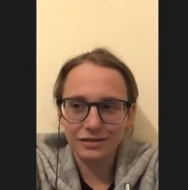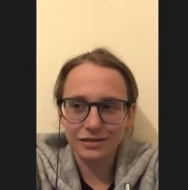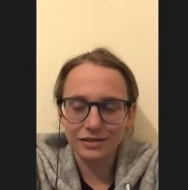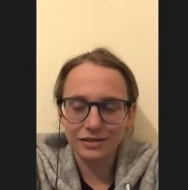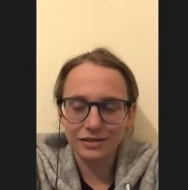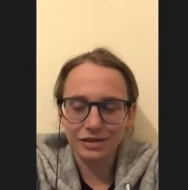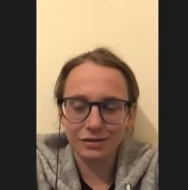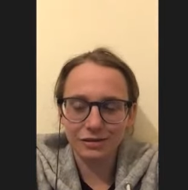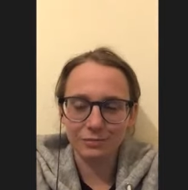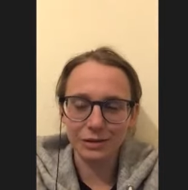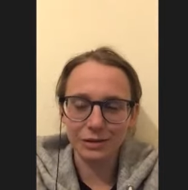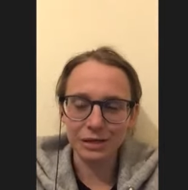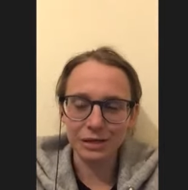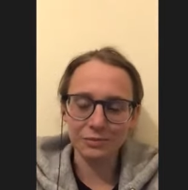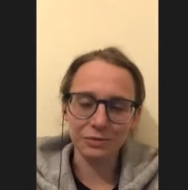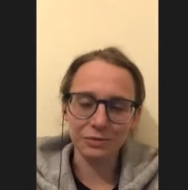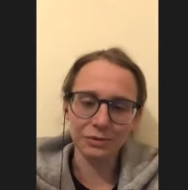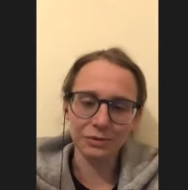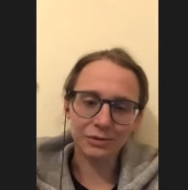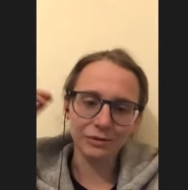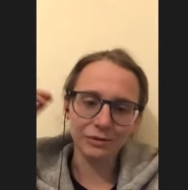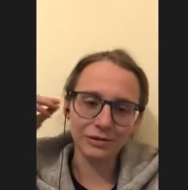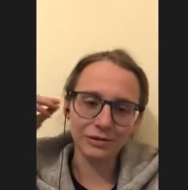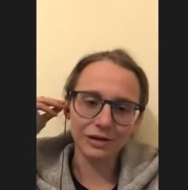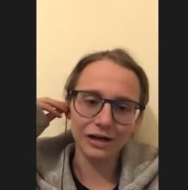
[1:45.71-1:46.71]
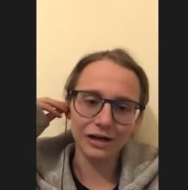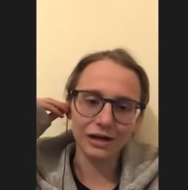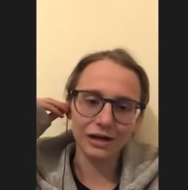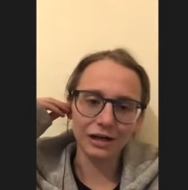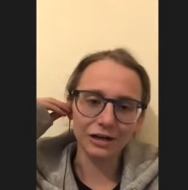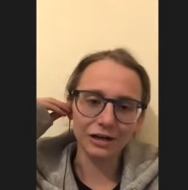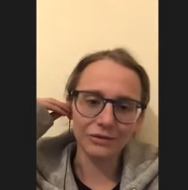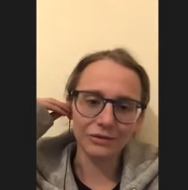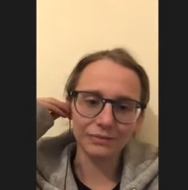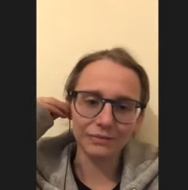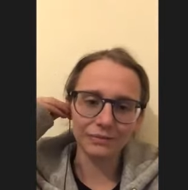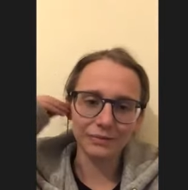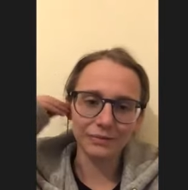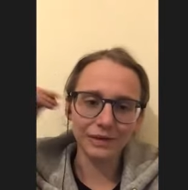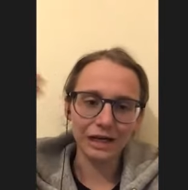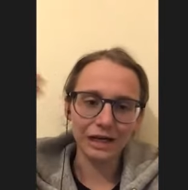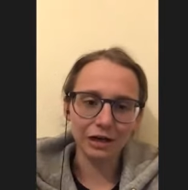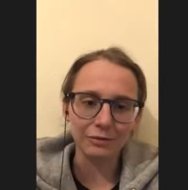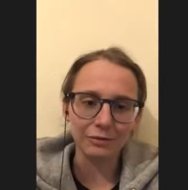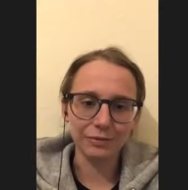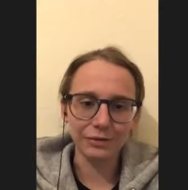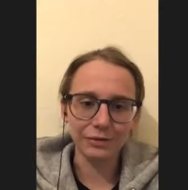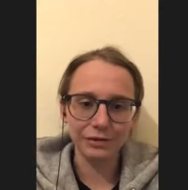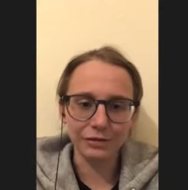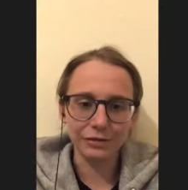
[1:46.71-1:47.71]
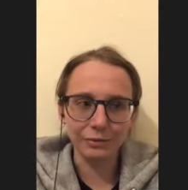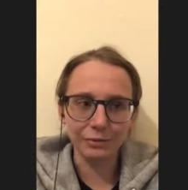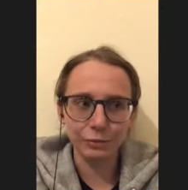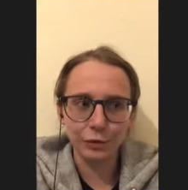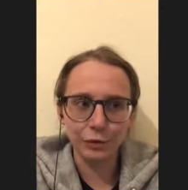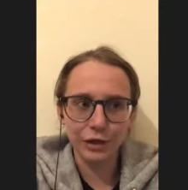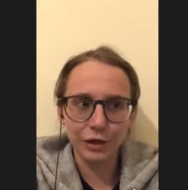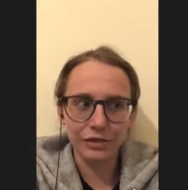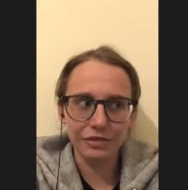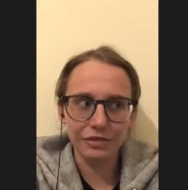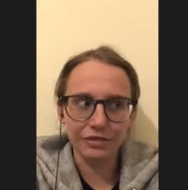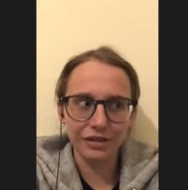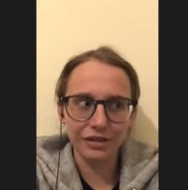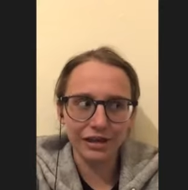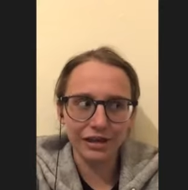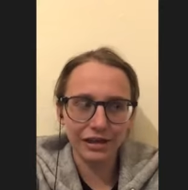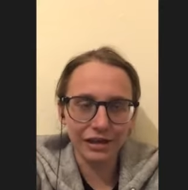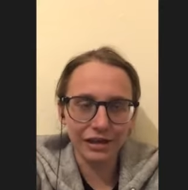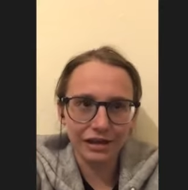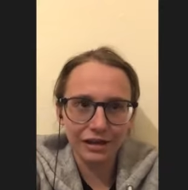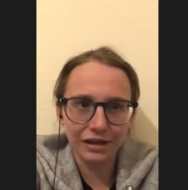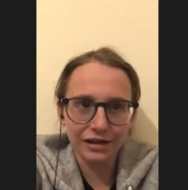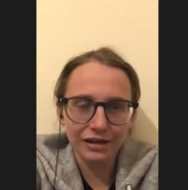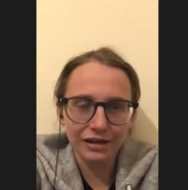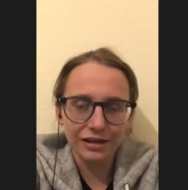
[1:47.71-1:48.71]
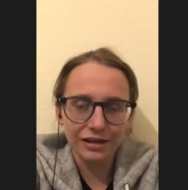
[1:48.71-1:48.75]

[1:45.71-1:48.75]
young people, um, helping them with their